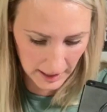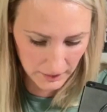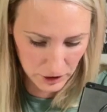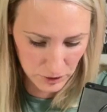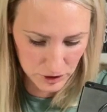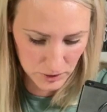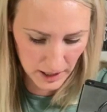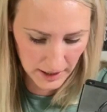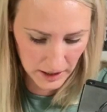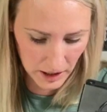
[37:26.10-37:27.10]
And then you do
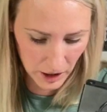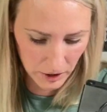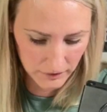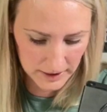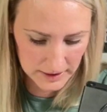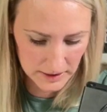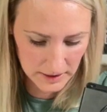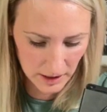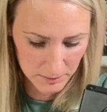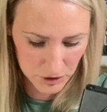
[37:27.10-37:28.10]
kind of curve into
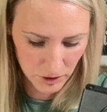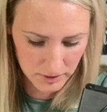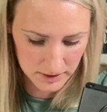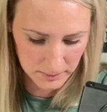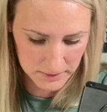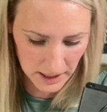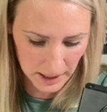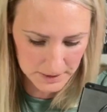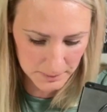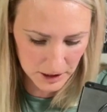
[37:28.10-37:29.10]
the upstroke
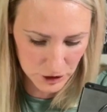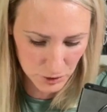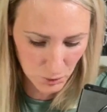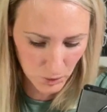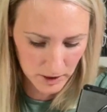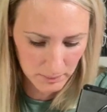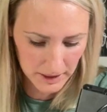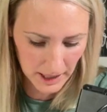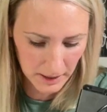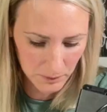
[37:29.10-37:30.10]
sometimes because you want to
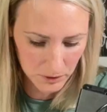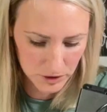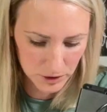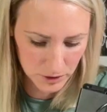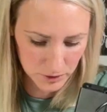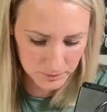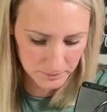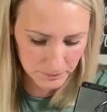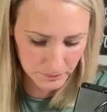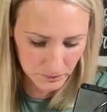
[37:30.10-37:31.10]
be able
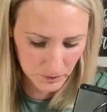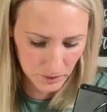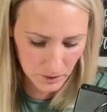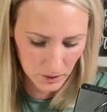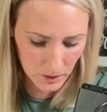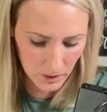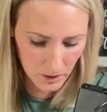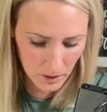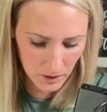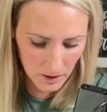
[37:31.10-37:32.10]
to
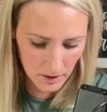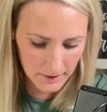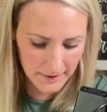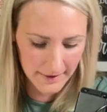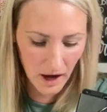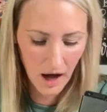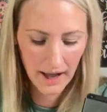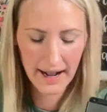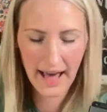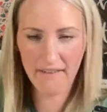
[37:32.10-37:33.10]

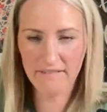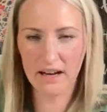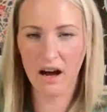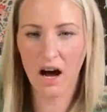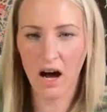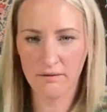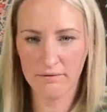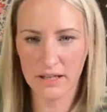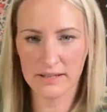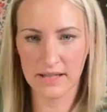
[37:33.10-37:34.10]
not have it
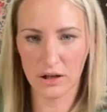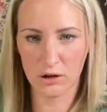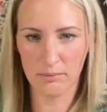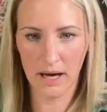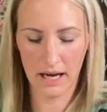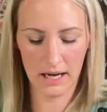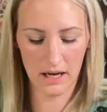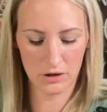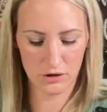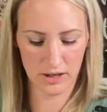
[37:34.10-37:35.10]
obvious that you
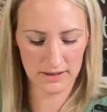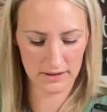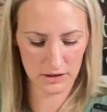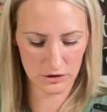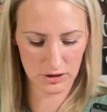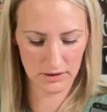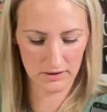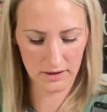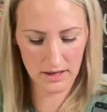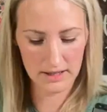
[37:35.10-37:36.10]
made a transition.
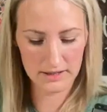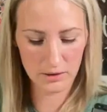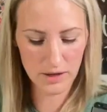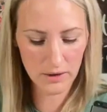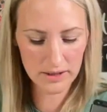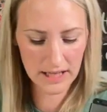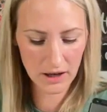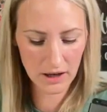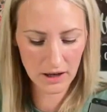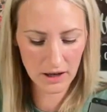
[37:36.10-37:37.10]
So notice
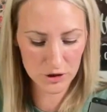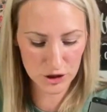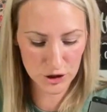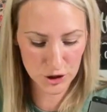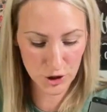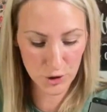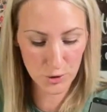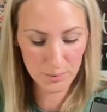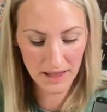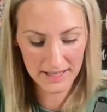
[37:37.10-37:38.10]
how those were just
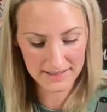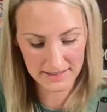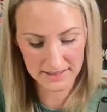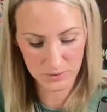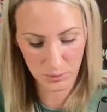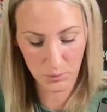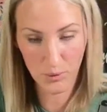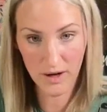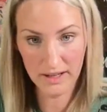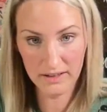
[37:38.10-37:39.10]
2 places,
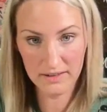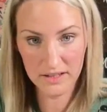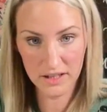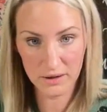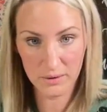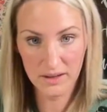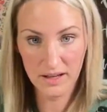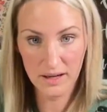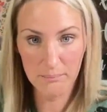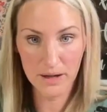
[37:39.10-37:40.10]
1, 2.
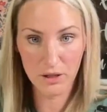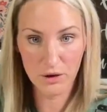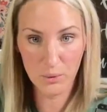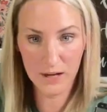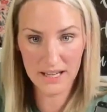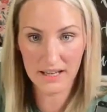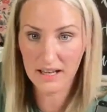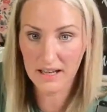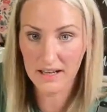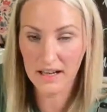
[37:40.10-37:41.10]
But look what it
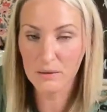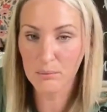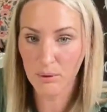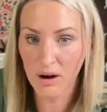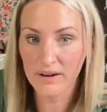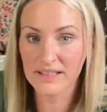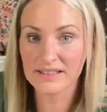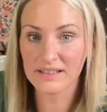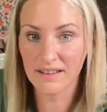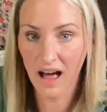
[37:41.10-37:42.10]
did. It brought
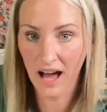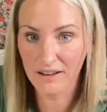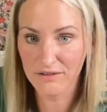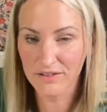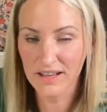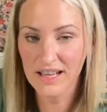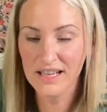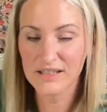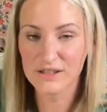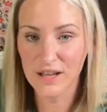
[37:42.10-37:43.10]
it to life.
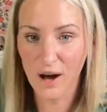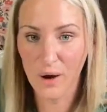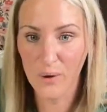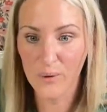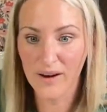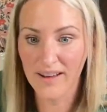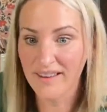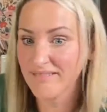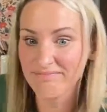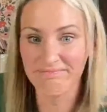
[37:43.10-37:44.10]
So
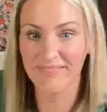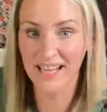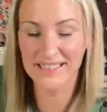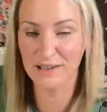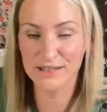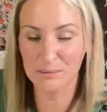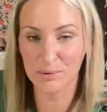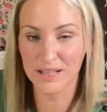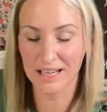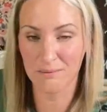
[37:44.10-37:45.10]
that's how
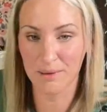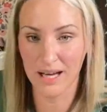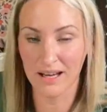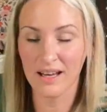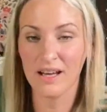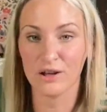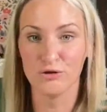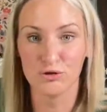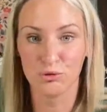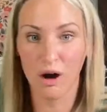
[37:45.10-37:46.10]
simple it can be.
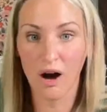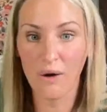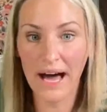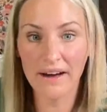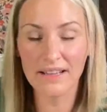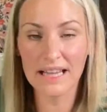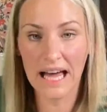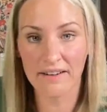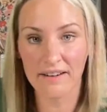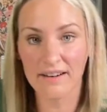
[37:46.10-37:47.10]
Draw out a
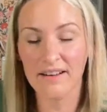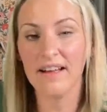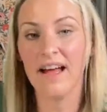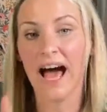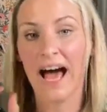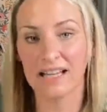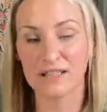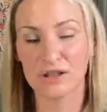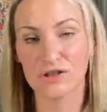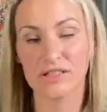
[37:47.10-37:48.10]
letter.
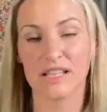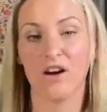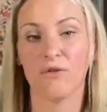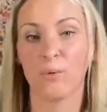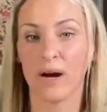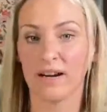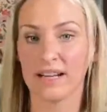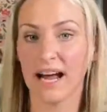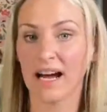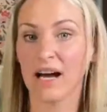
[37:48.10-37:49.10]
Ask yourself, where
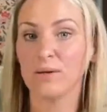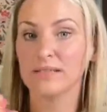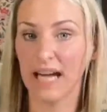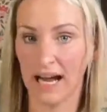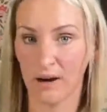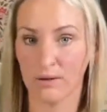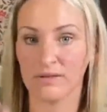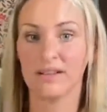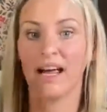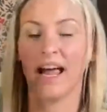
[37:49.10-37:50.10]
did I go
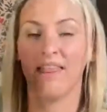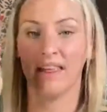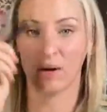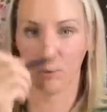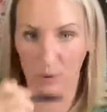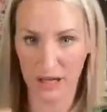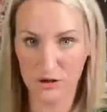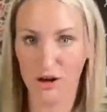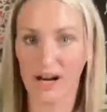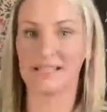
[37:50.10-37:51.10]
down? And then
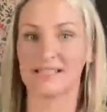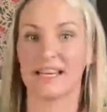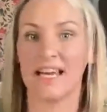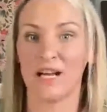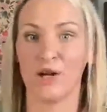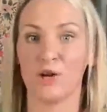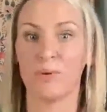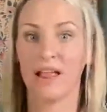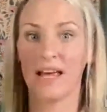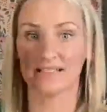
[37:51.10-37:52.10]
retrace in a new
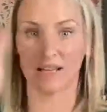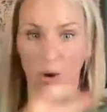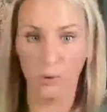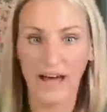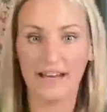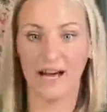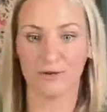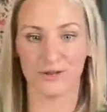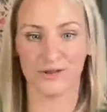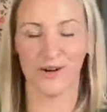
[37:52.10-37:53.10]
place on that
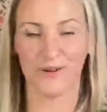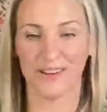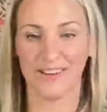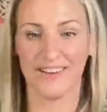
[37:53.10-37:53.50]
downstroke.